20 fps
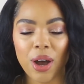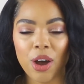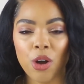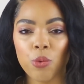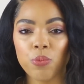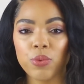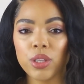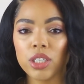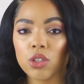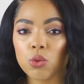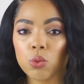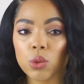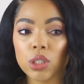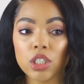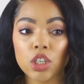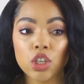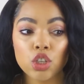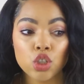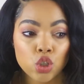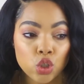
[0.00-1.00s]
I hope this
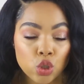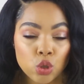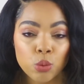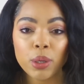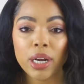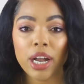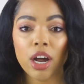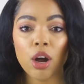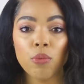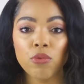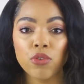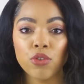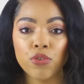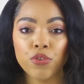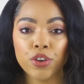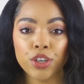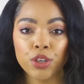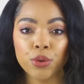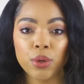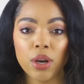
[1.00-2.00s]
was super helpful
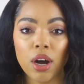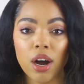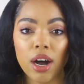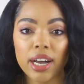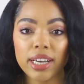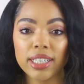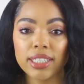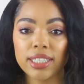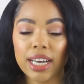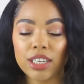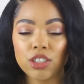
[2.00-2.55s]
for you guys.